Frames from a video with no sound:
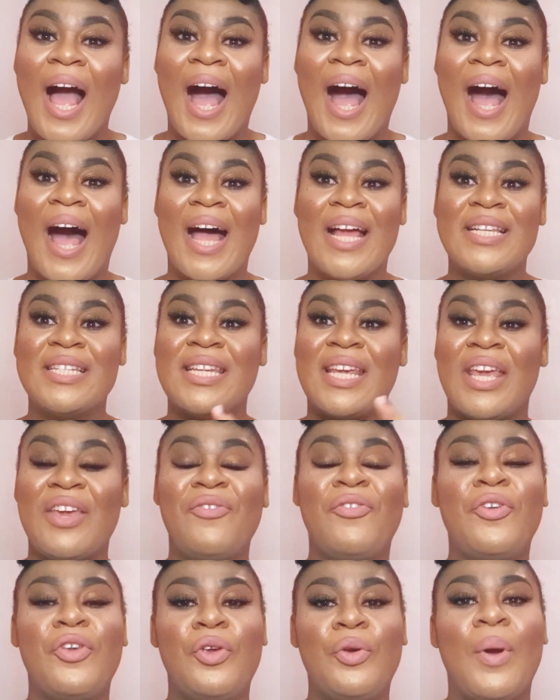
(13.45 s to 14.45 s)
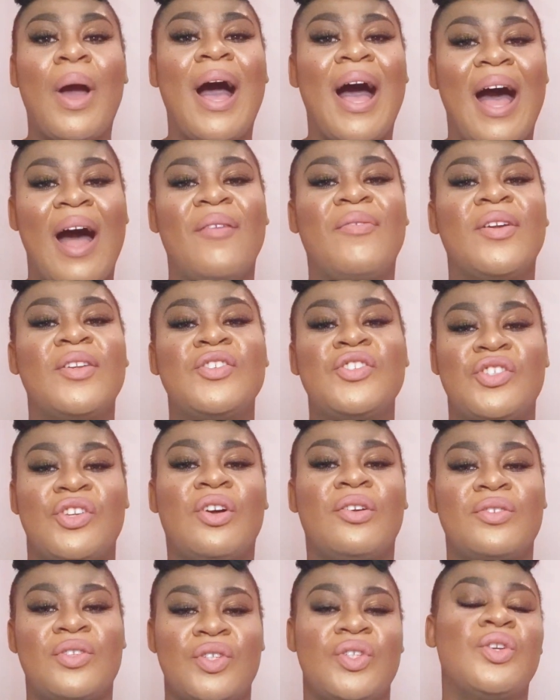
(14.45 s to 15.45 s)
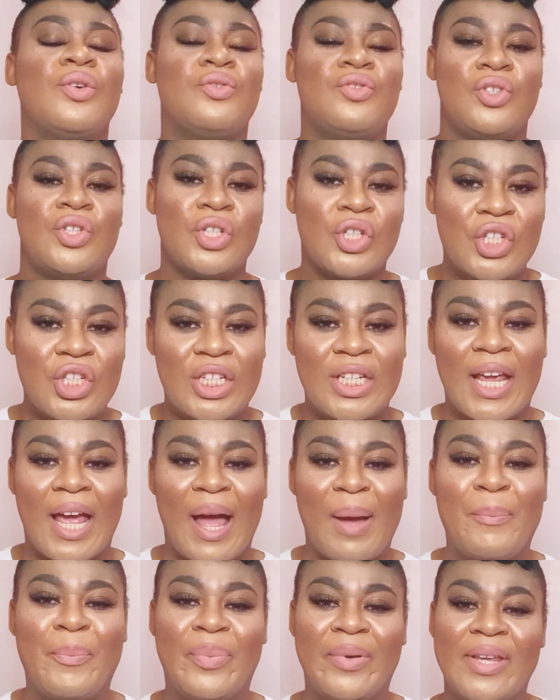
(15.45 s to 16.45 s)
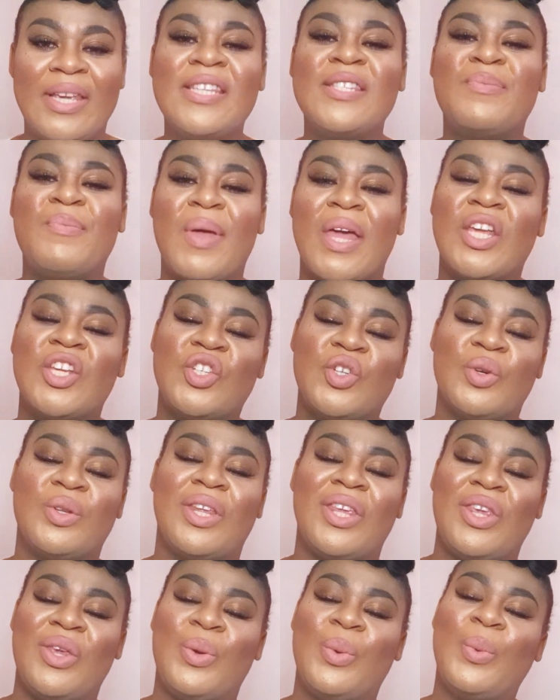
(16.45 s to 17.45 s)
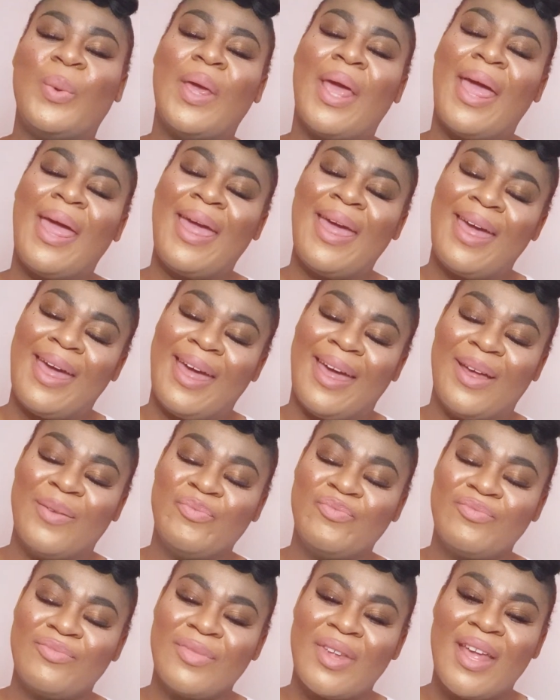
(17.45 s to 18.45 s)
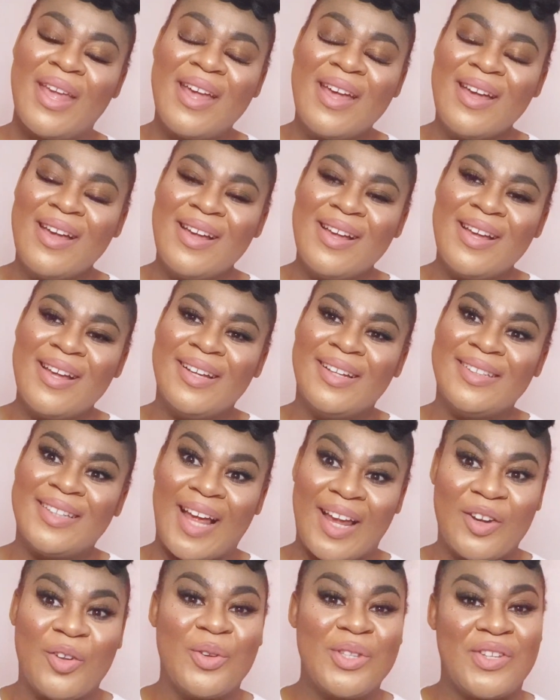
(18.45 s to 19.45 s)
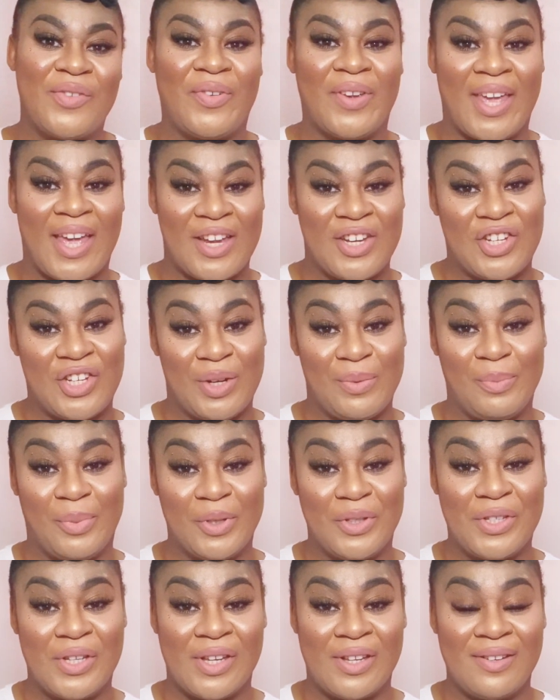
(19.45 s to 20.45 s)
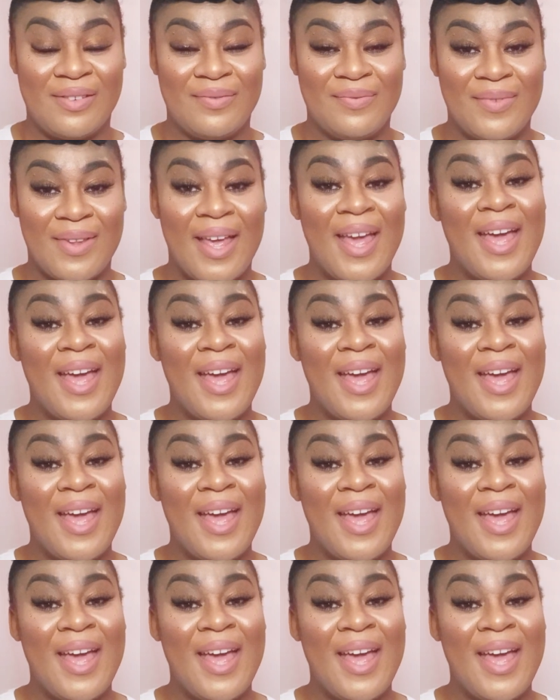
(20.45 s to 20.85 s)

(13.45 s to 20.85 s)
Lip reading: And if you haven't done so just yet, please make sure that you hit that notification button,